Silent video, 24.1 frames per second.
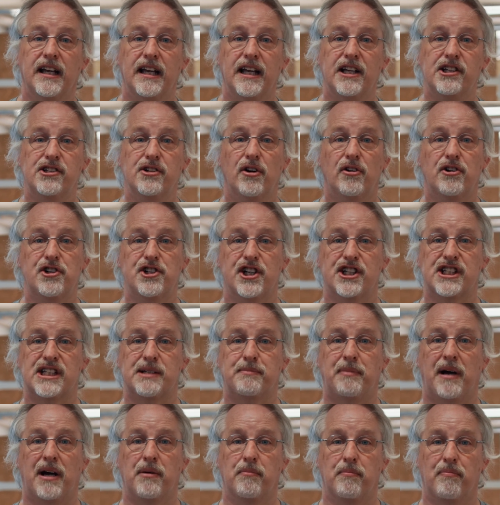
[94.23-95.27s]
is not just
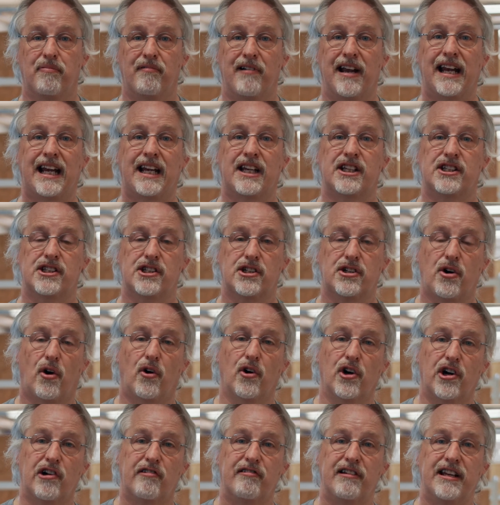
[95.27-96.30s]
about bricks,
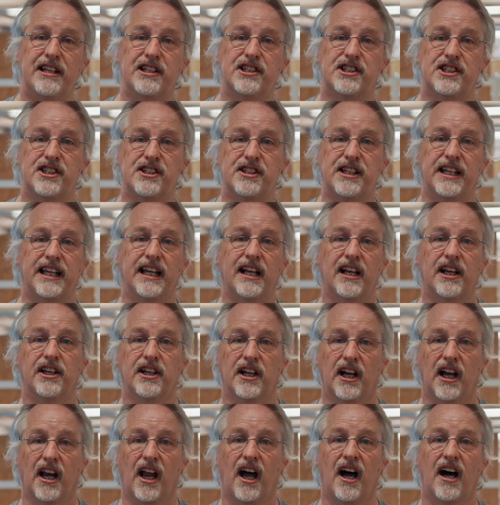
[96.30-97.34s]
concrete, steel
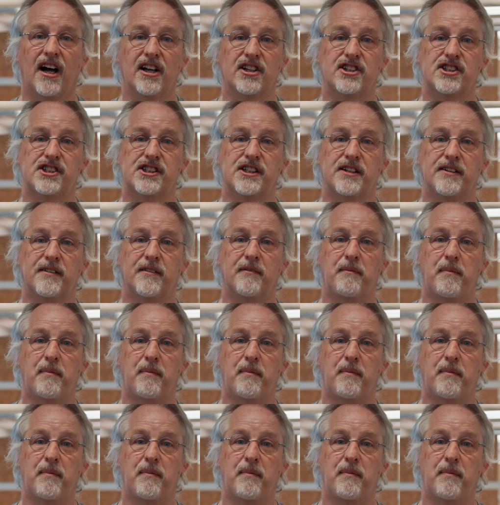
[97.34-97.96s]
and glass.